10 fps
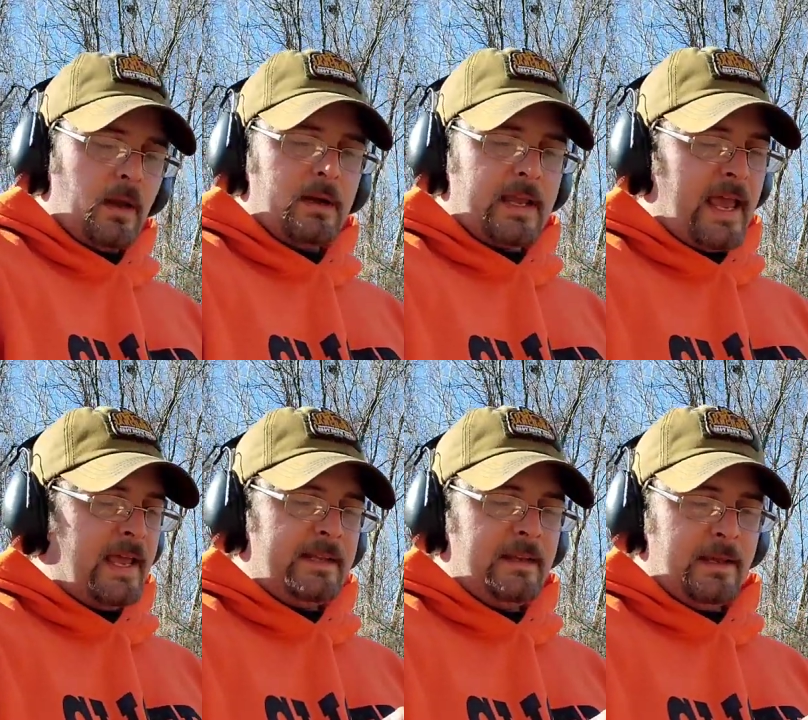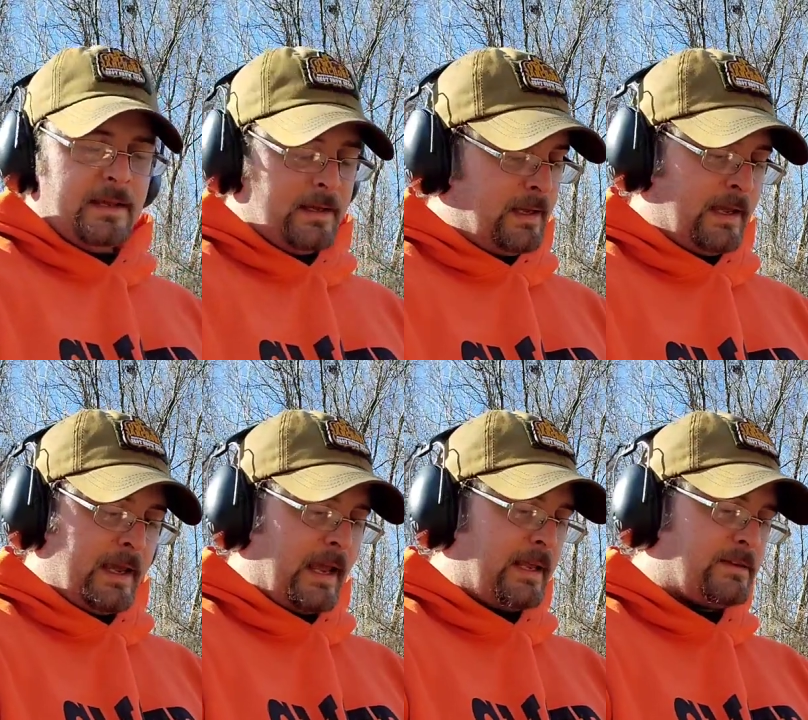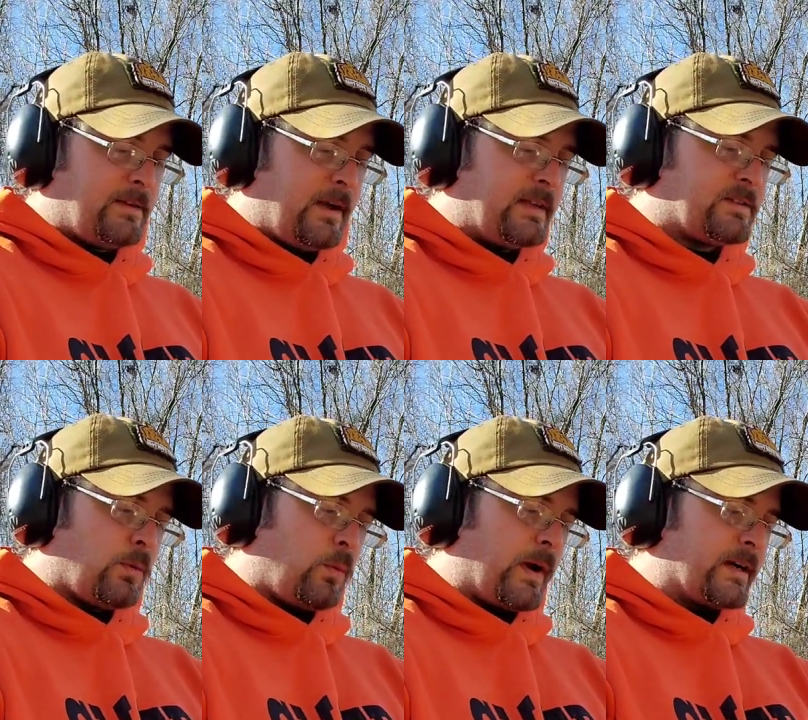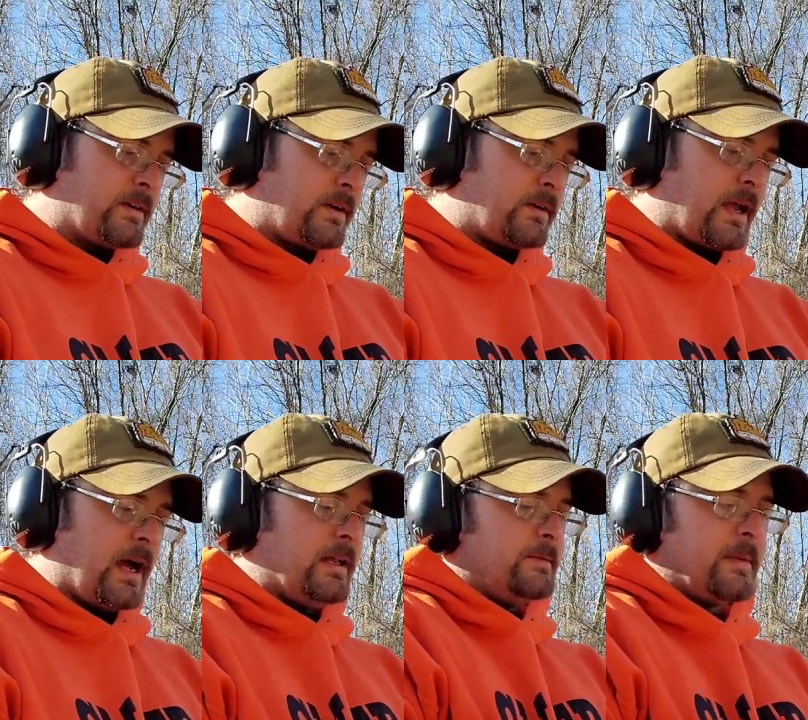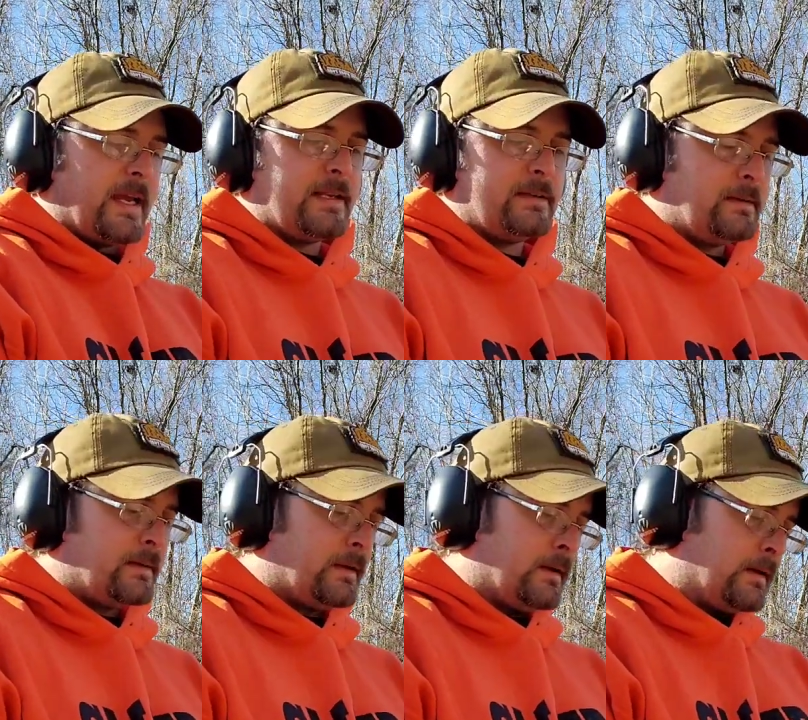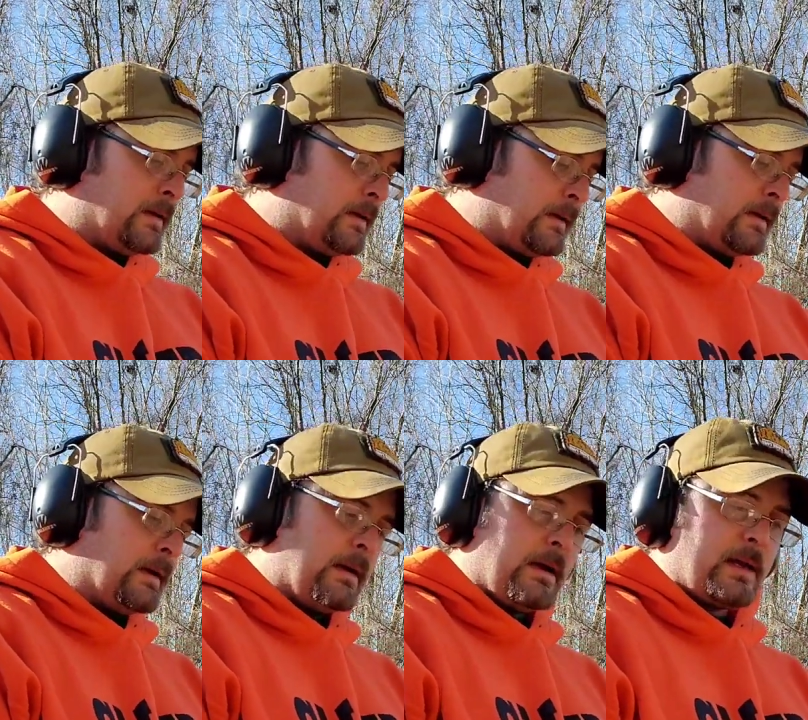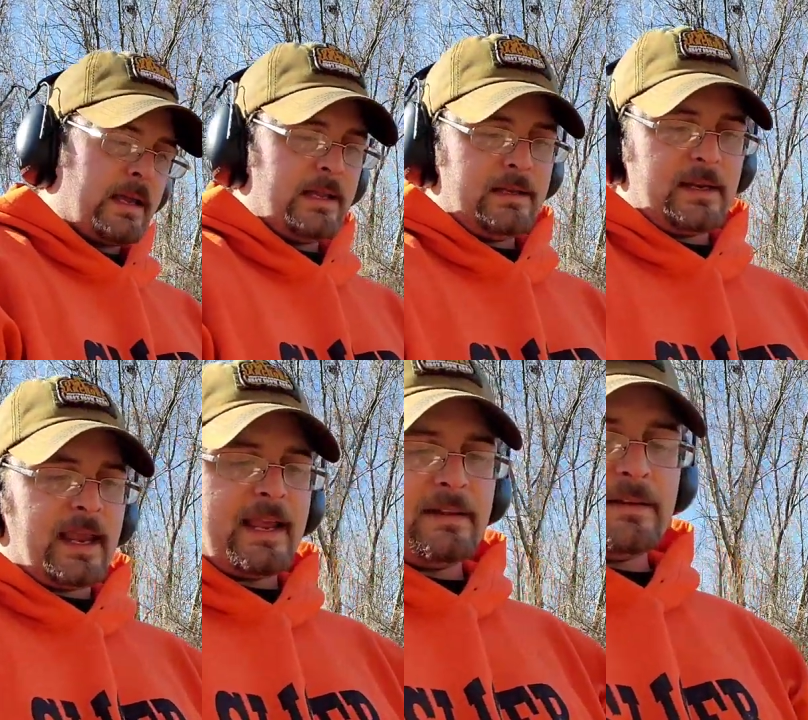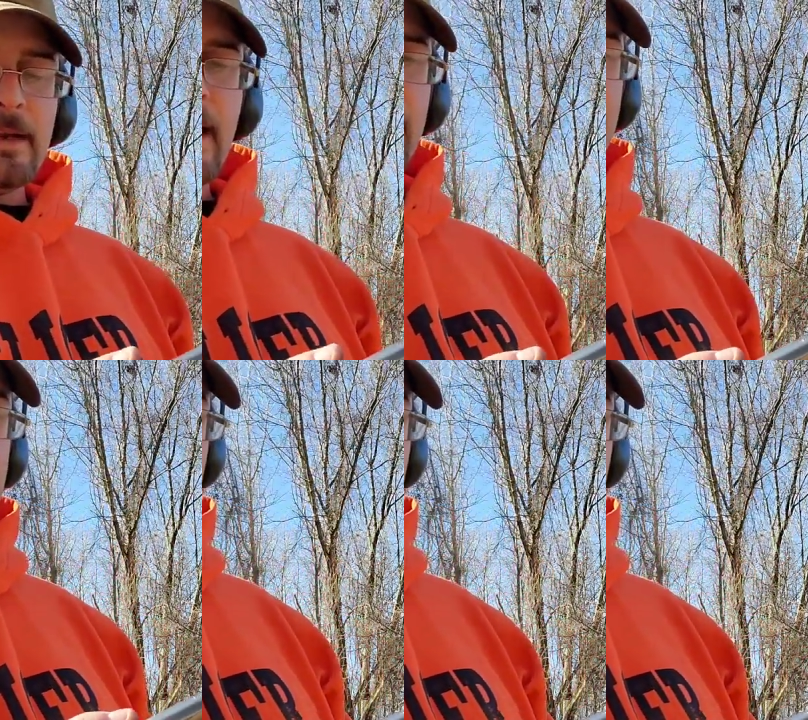Again, it's a weird little gun, man. Again, you have to